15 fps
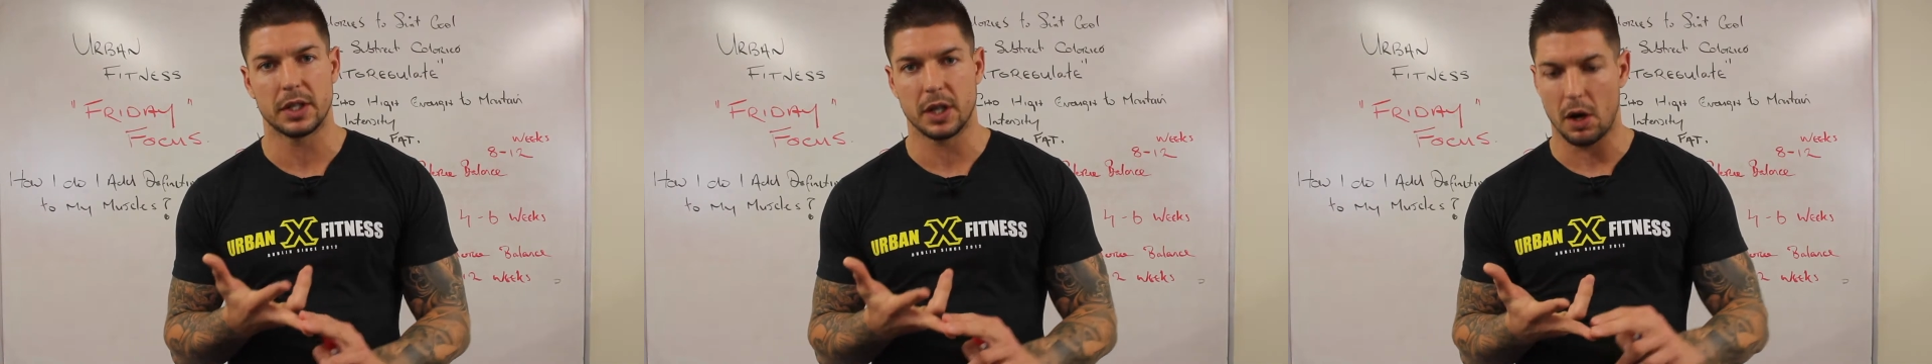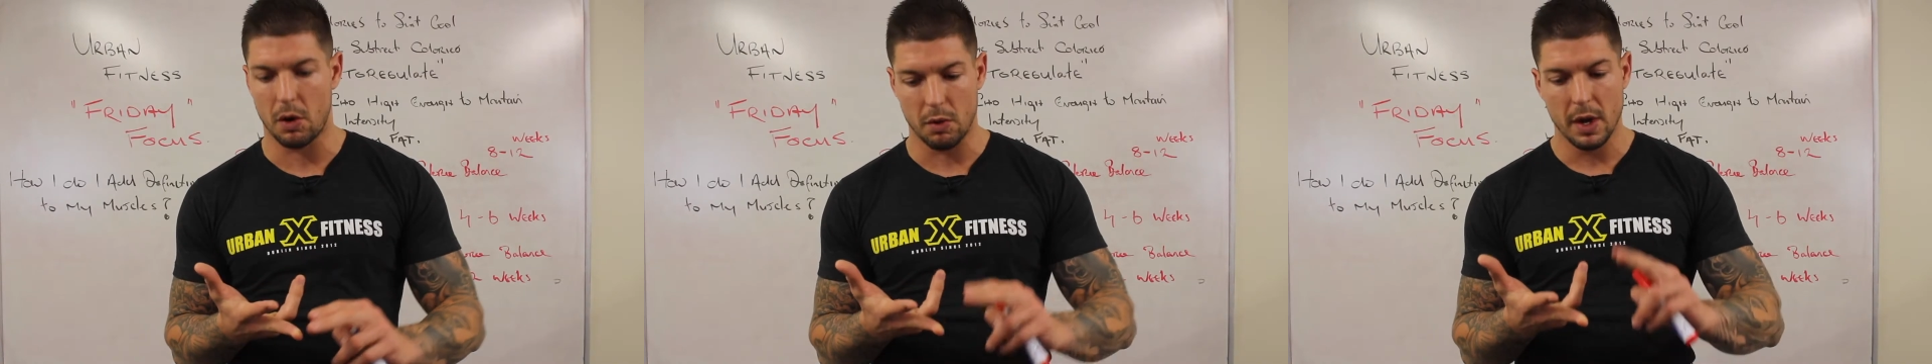
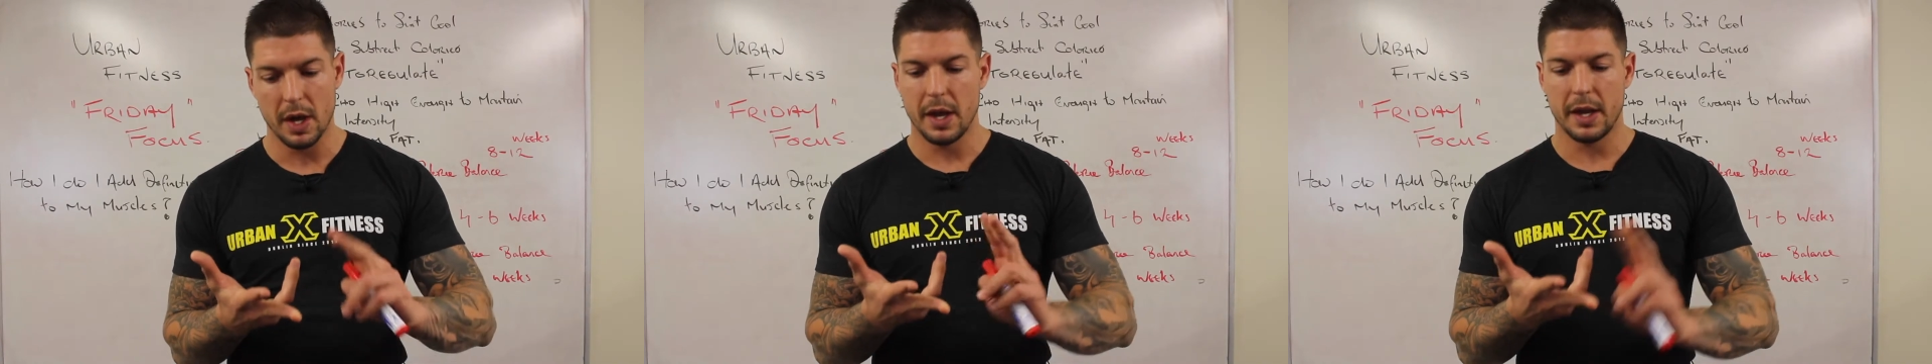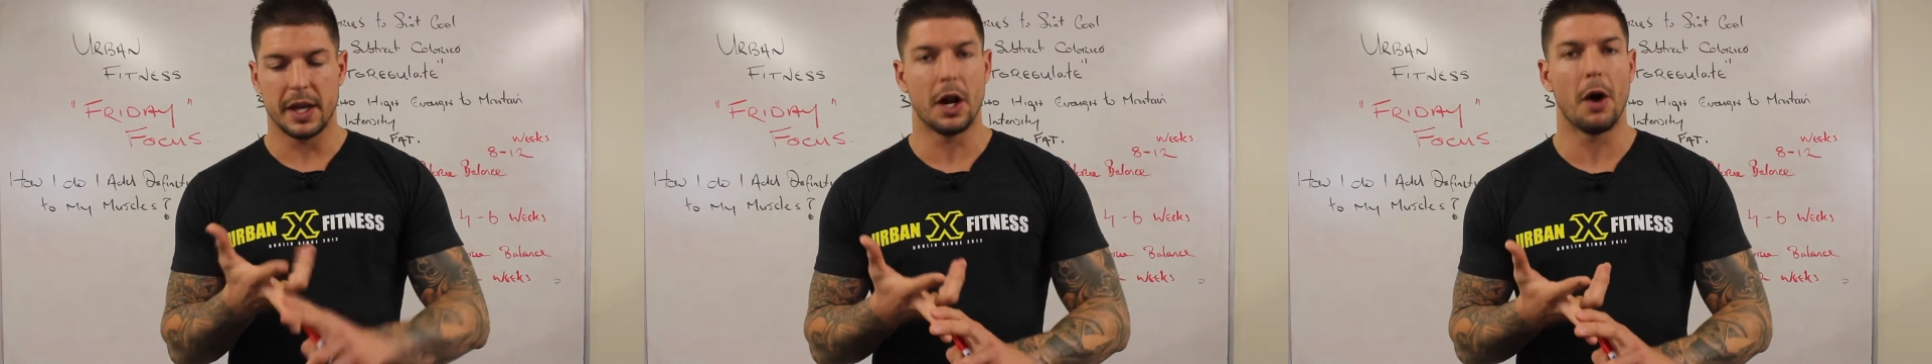So,
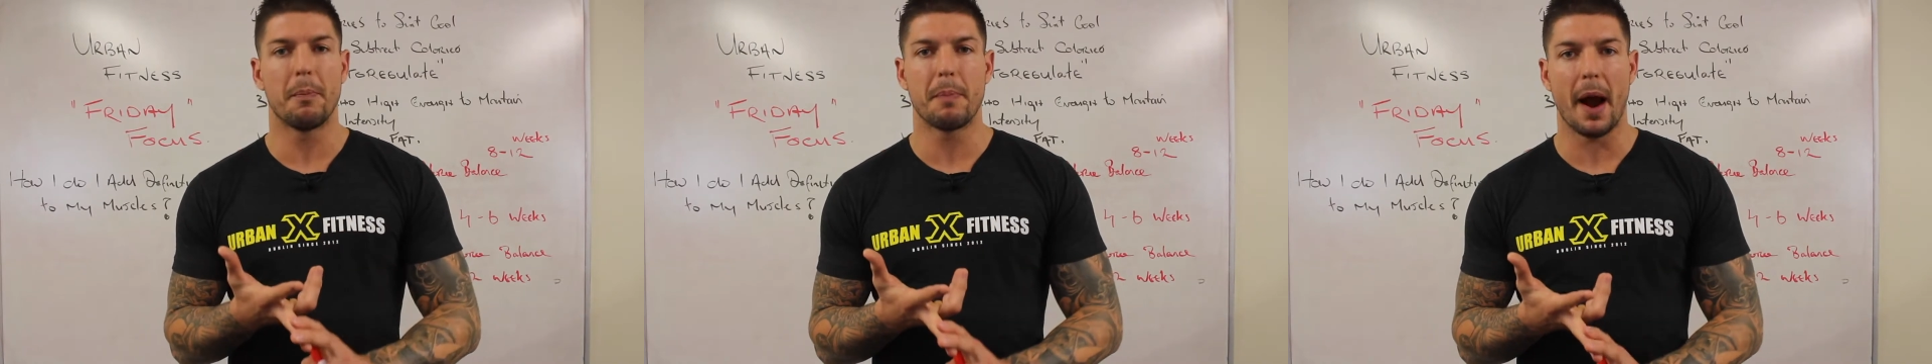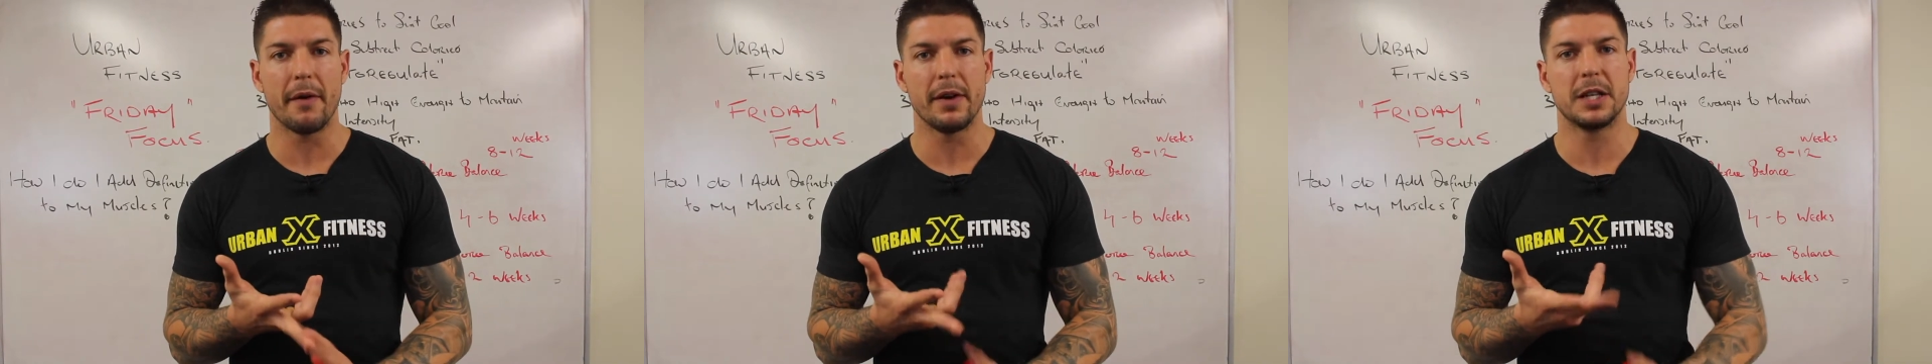you know,
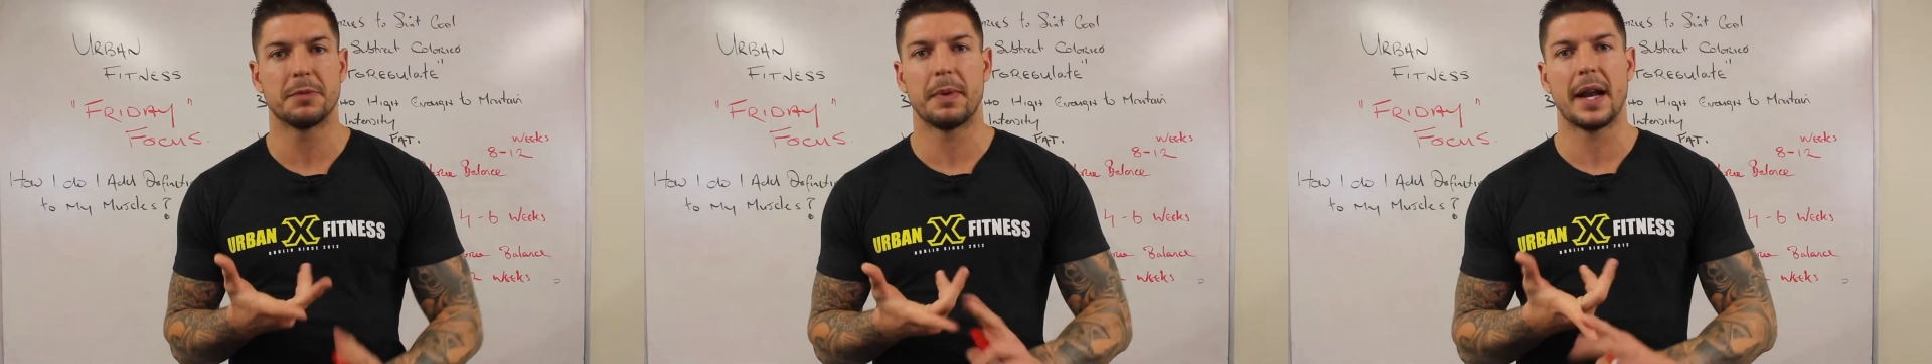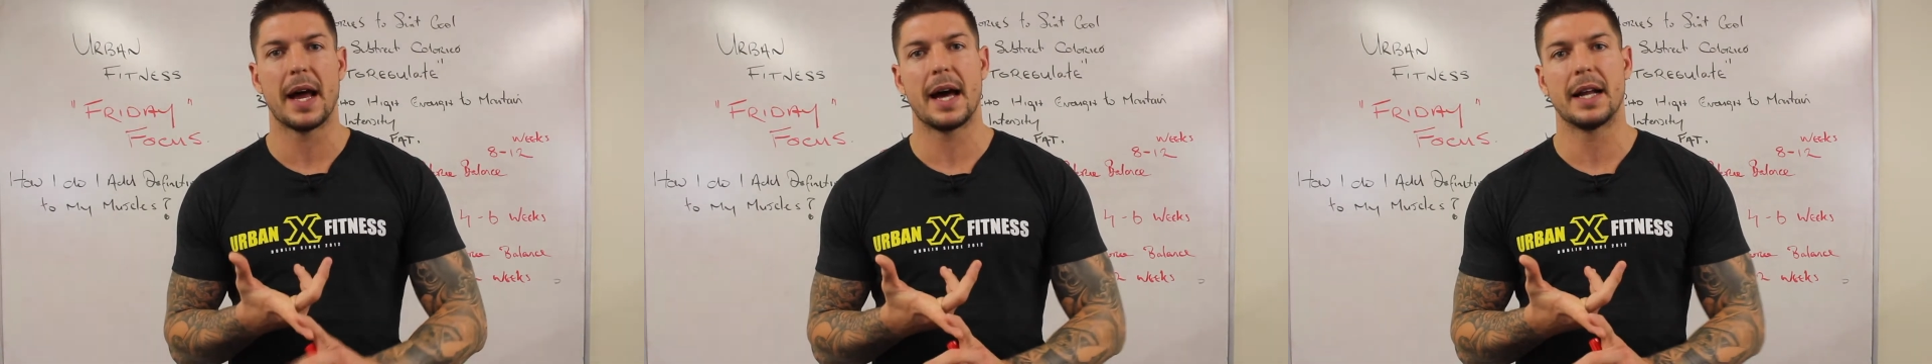berries,
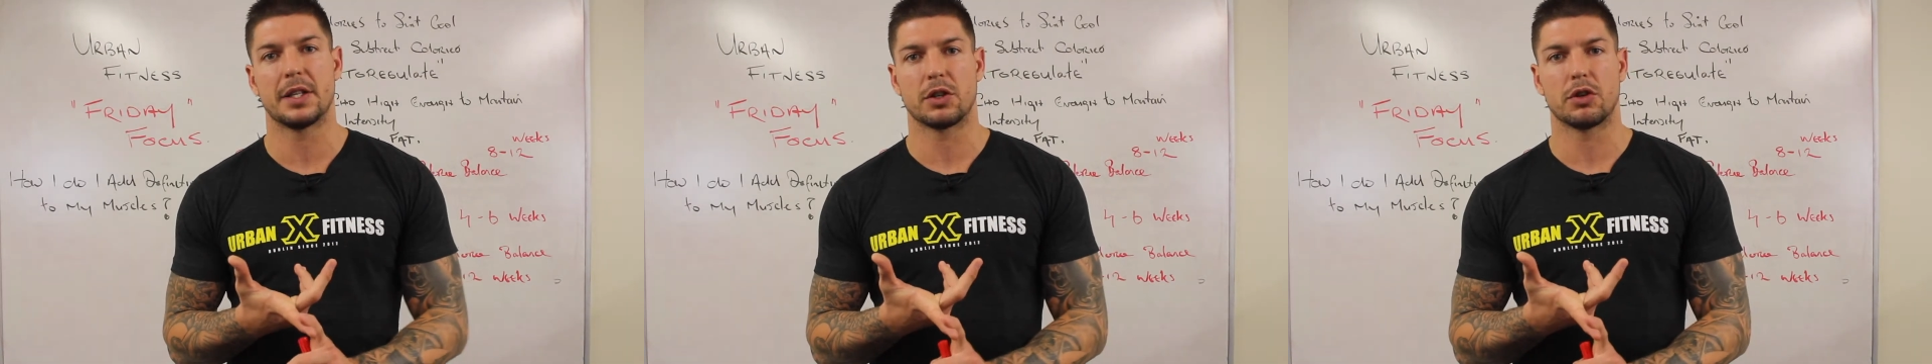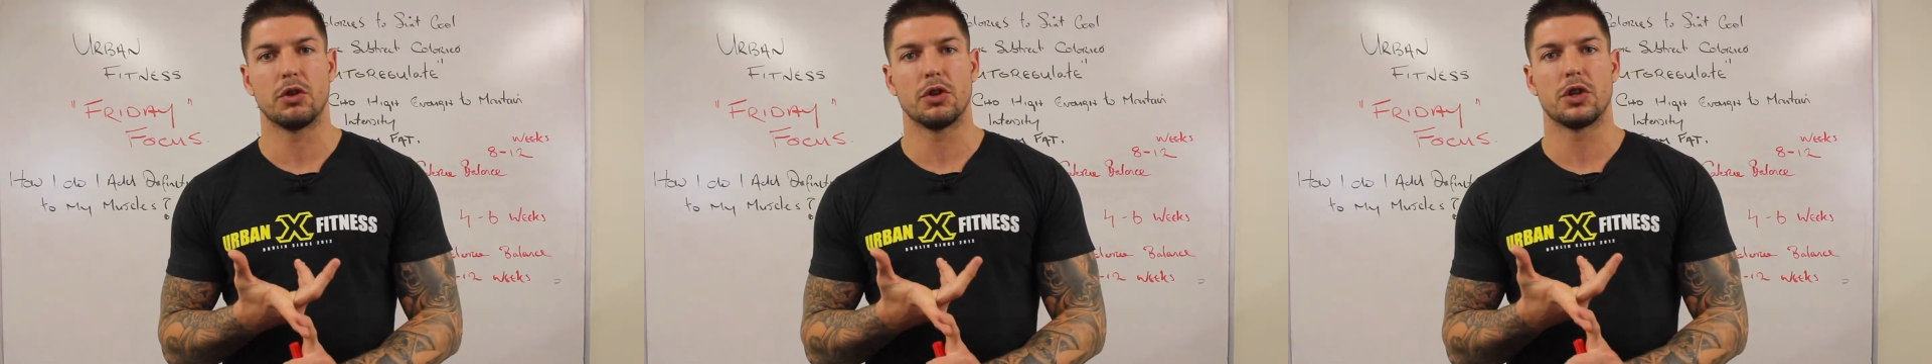bananas
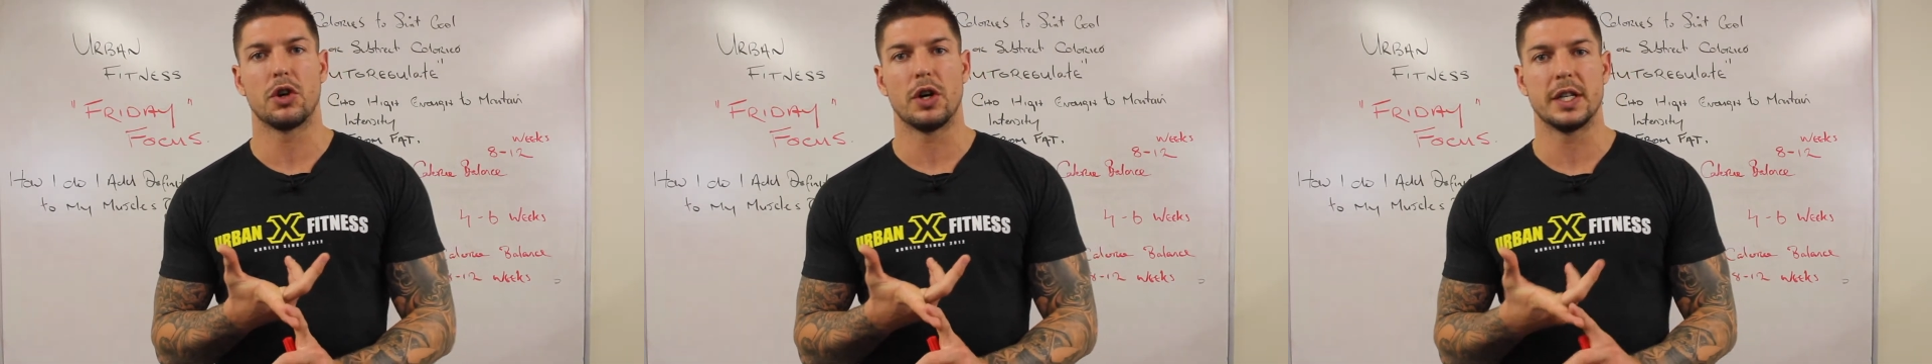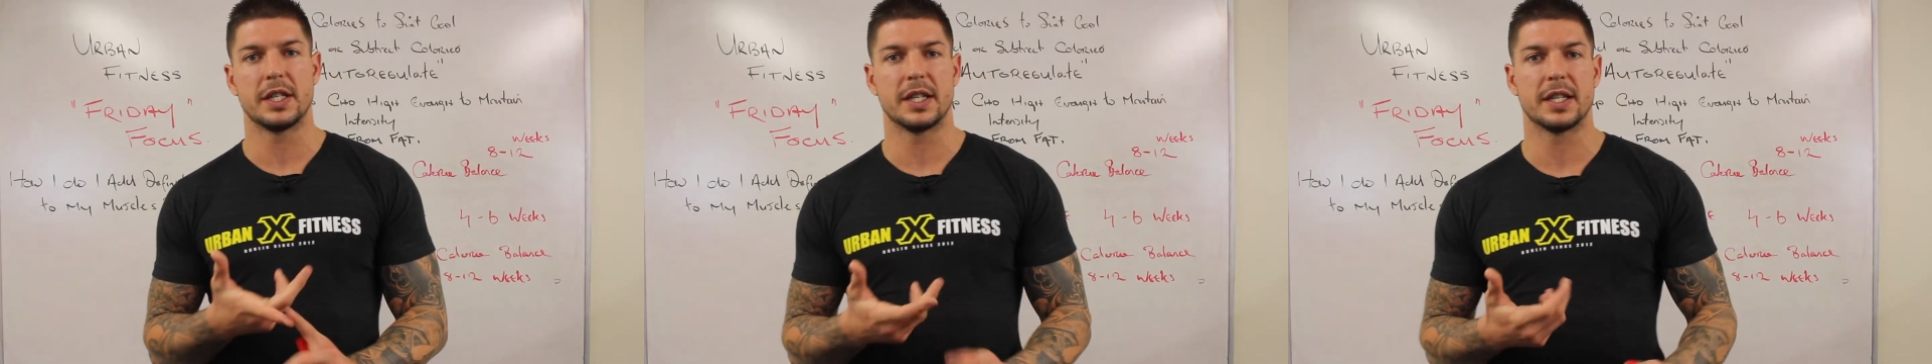are good
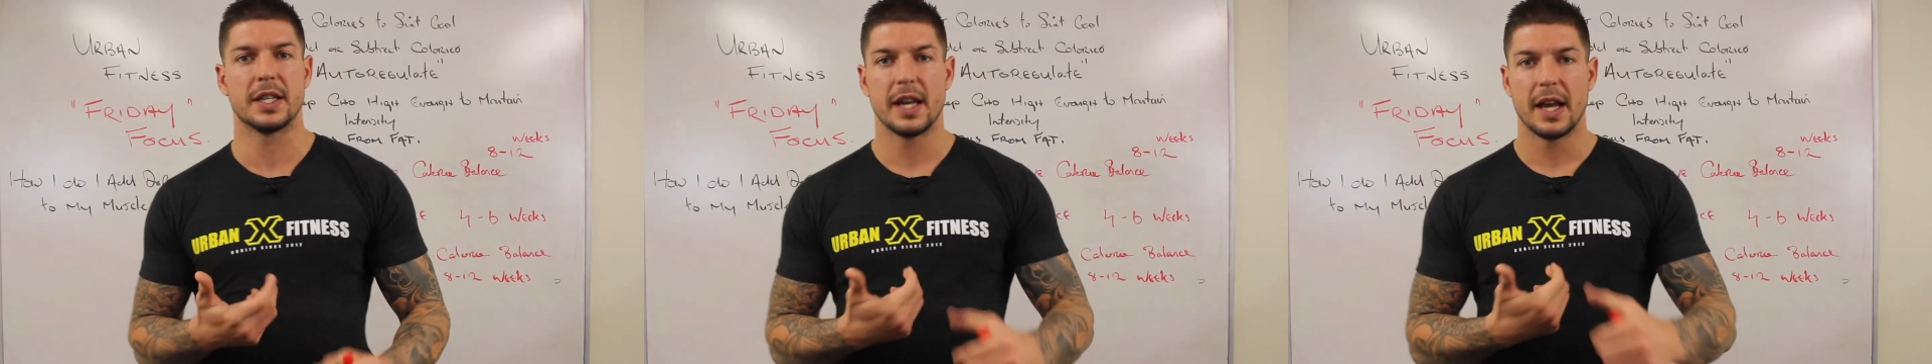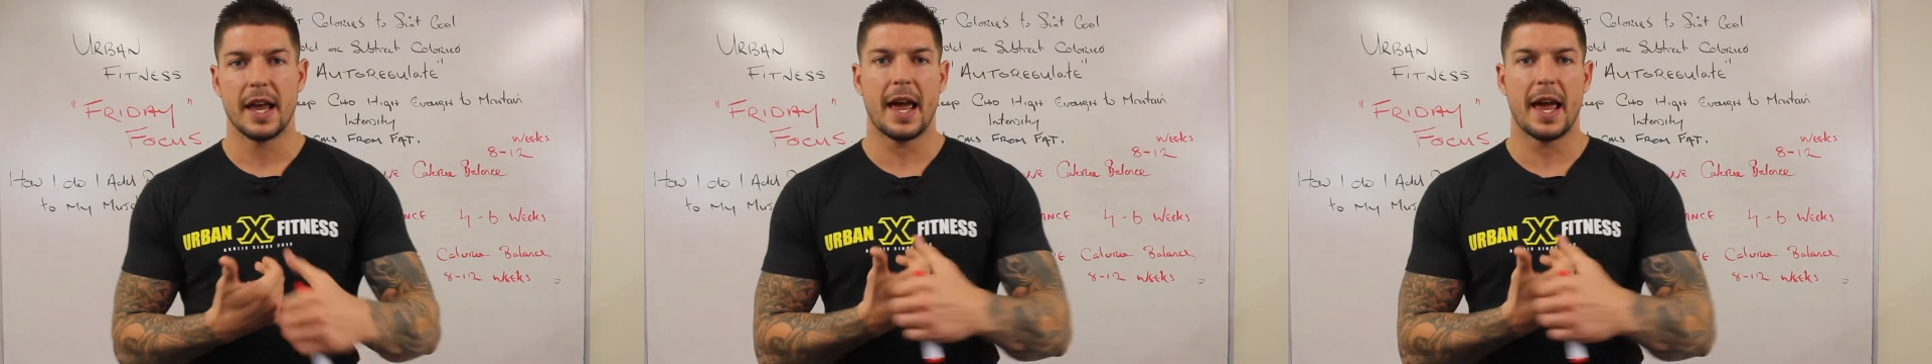choices.